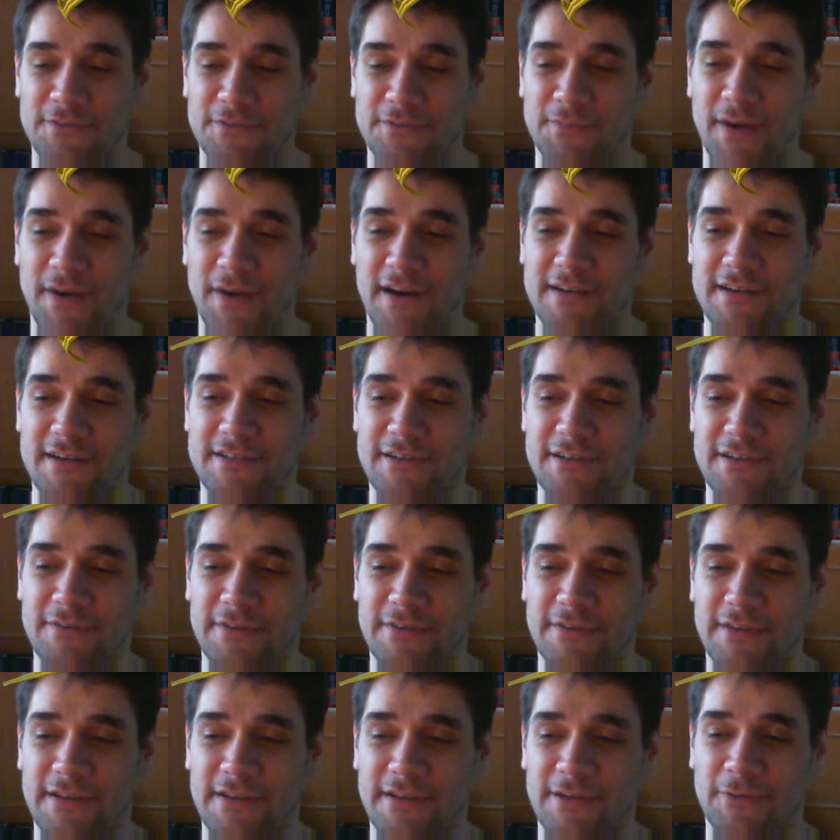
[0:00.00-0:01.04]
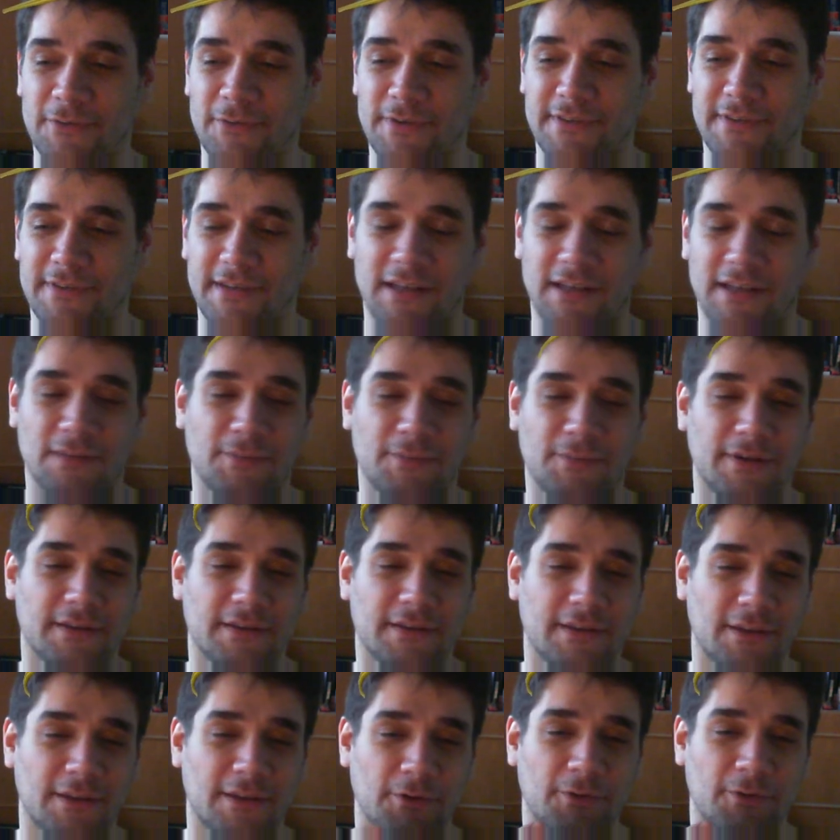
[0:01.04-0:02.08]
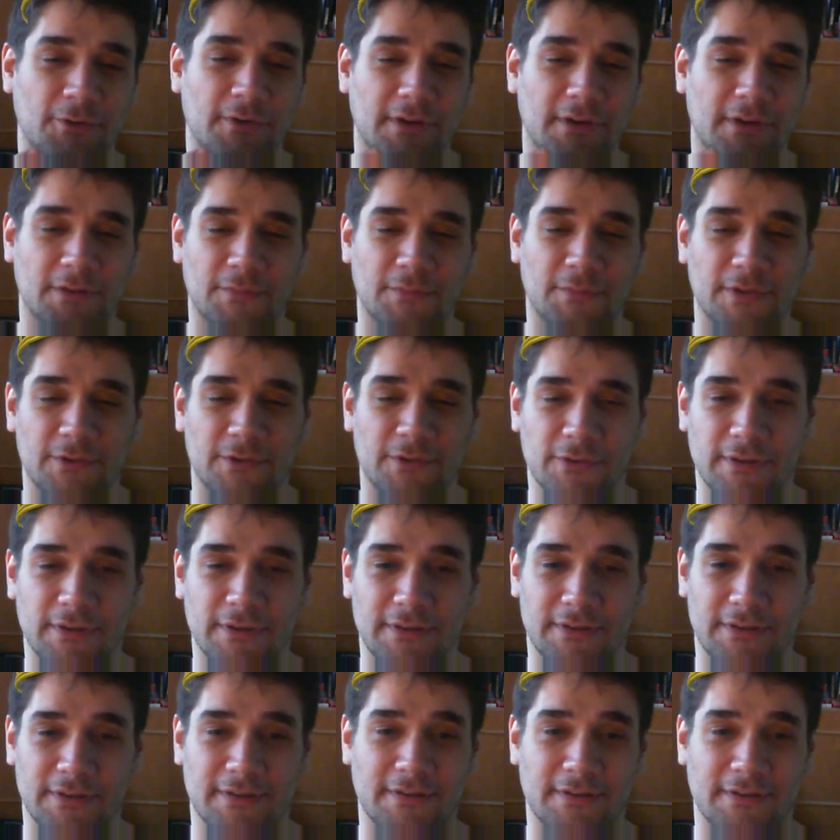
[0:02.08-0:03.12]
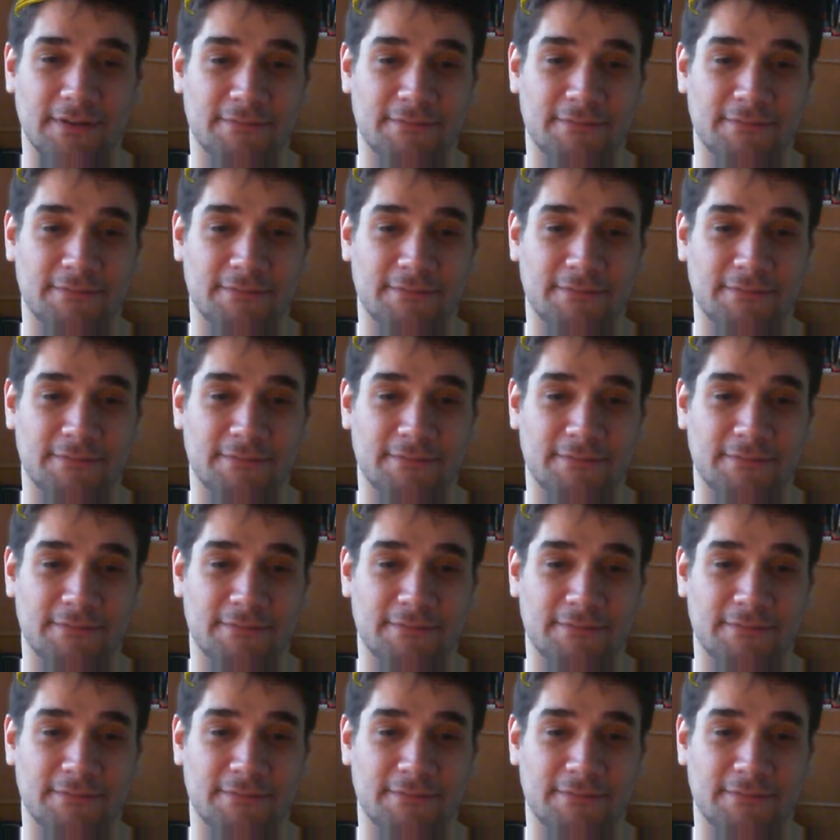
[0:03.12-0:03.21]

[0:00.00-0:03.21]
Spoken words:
of March every year we celebrate the union between